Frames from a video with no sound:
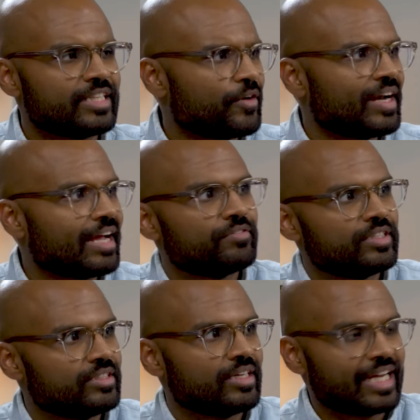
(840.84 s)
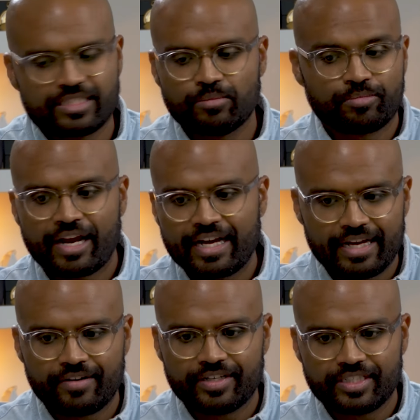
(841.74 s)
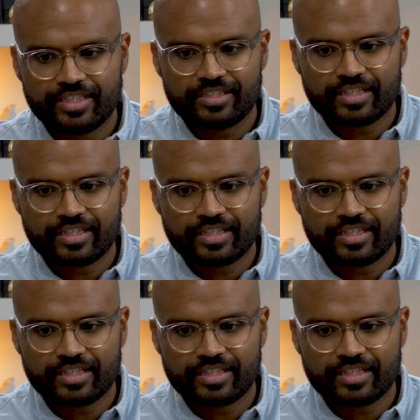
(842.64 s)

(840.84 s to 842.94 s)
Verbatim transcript: don't have the, I guess, the brand heritage